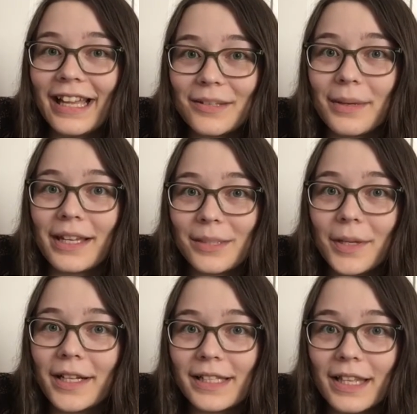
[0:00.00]
as we
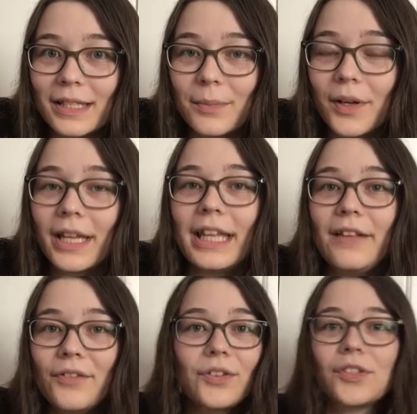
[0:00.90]
experience in this book, he
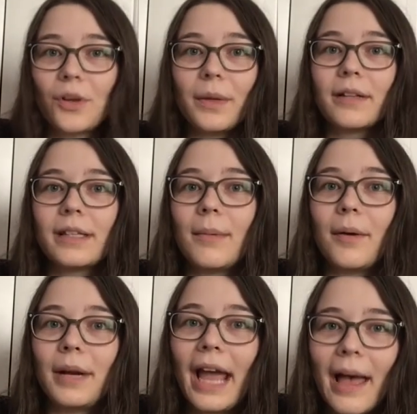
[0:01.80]
feels so guilty about
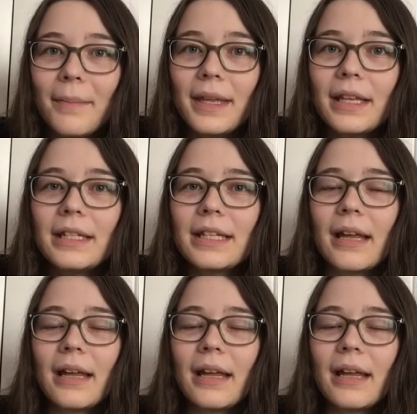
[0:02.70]
what happened.